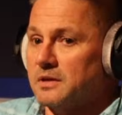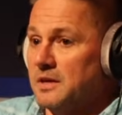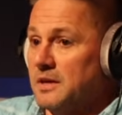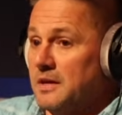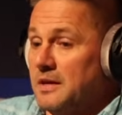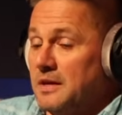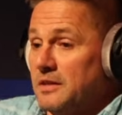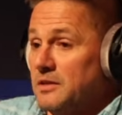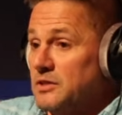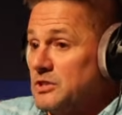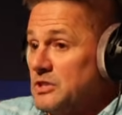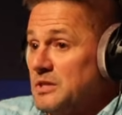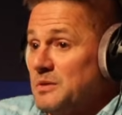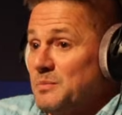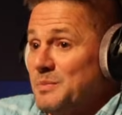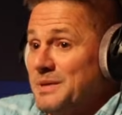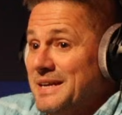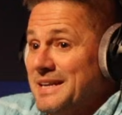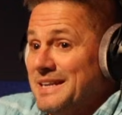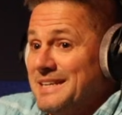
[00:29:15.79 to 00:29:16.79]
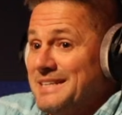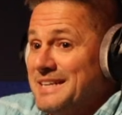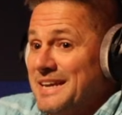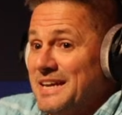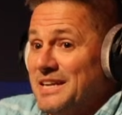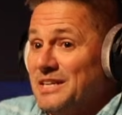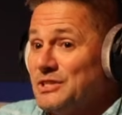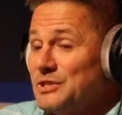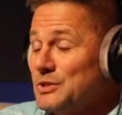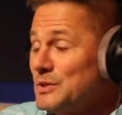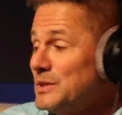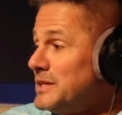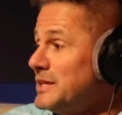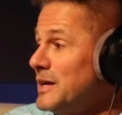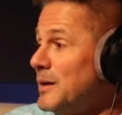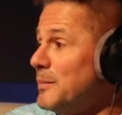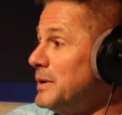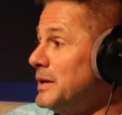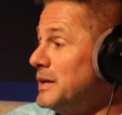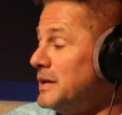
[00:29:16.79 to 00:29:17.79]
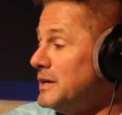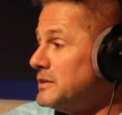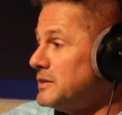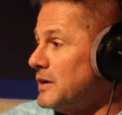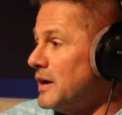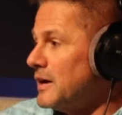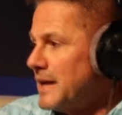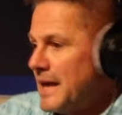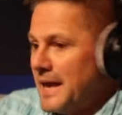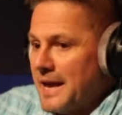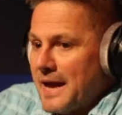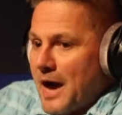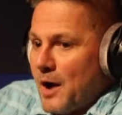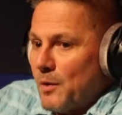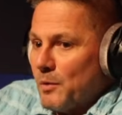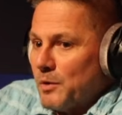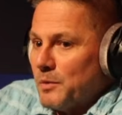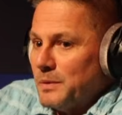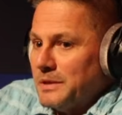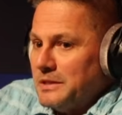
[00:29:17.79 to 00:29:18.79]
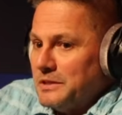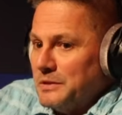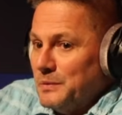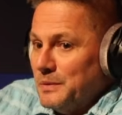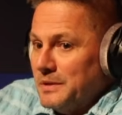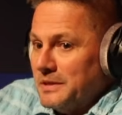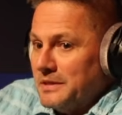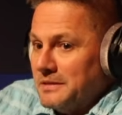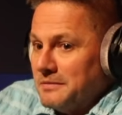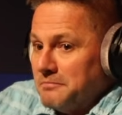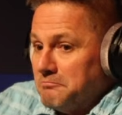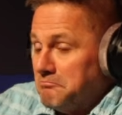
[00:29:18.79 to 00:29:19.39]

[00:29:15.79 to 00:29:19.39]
there shouldn't be any danger in coming in and talking, hey, how are we doing?